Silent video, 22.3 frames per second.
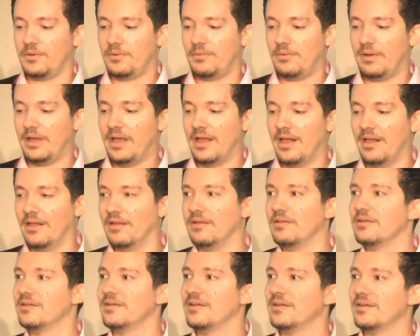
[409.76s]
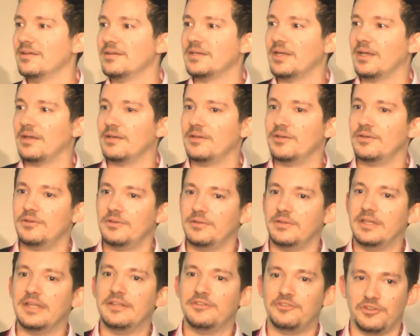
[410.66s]
Well,
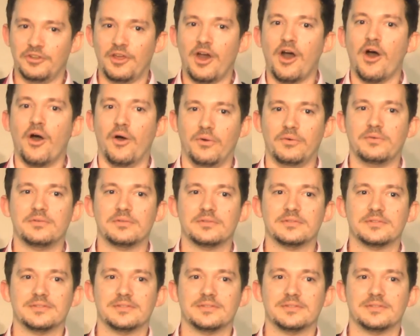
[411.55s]
you need to know.